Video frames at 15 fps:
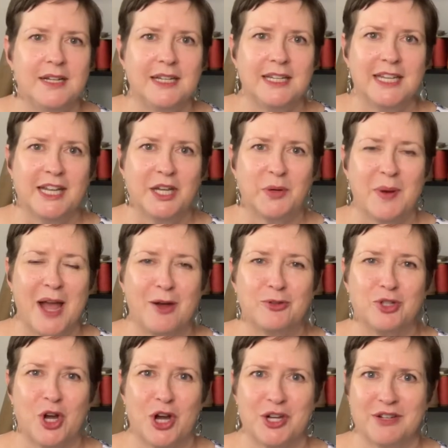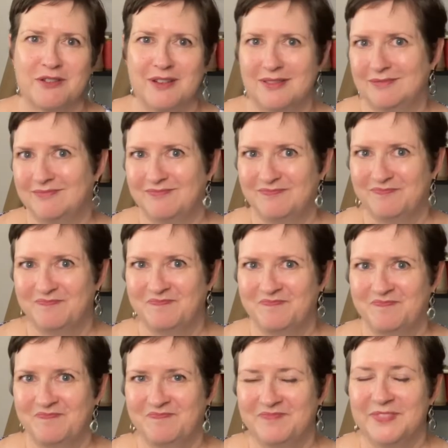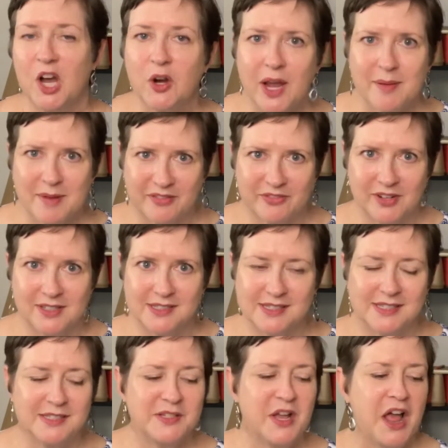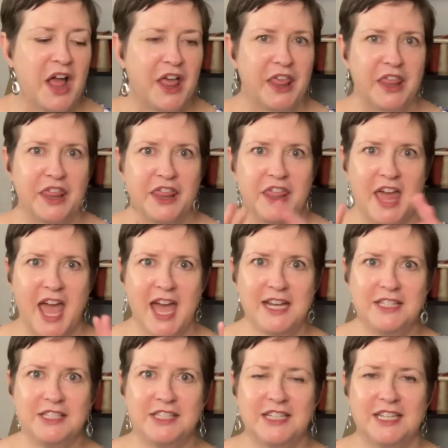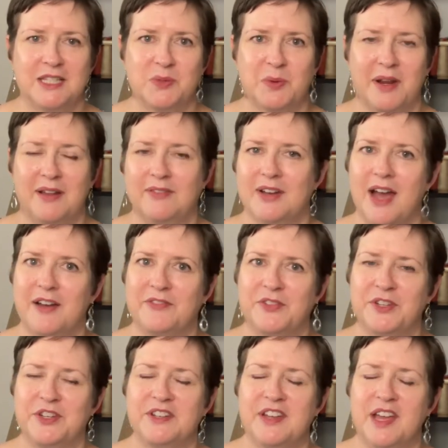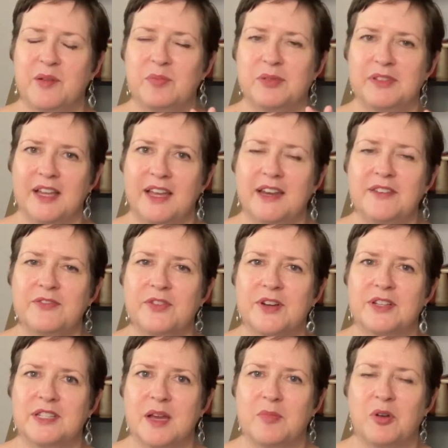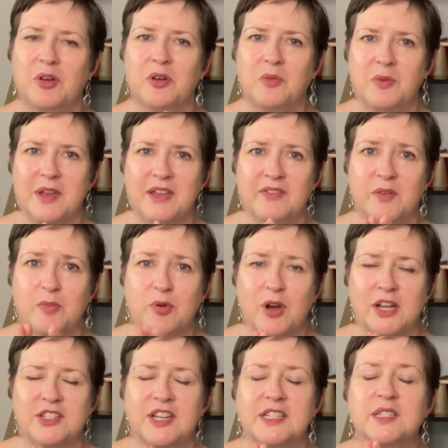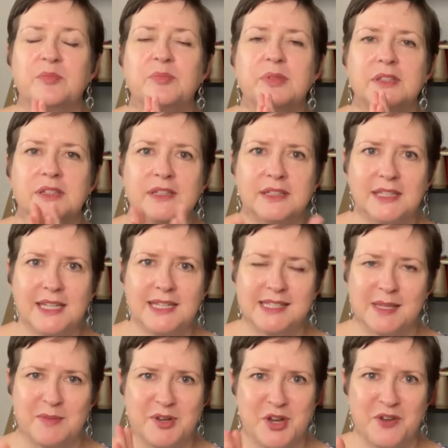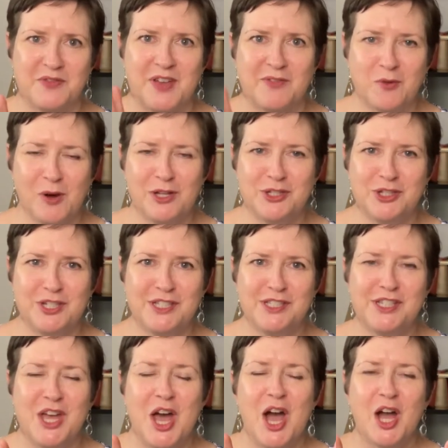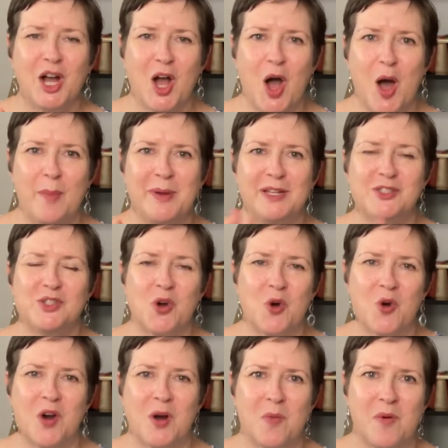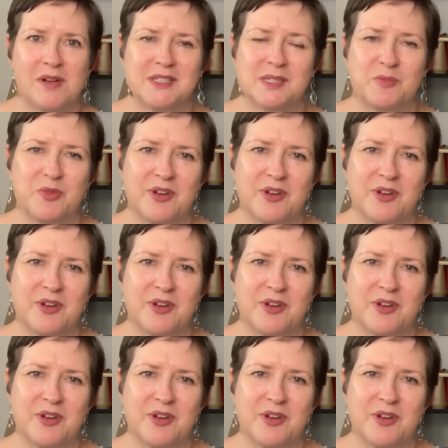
kick it around on your own. Okay, my friends, that is what I've got for you today, planning for a double weave project. Please let me know if you have questions, comments, or want some more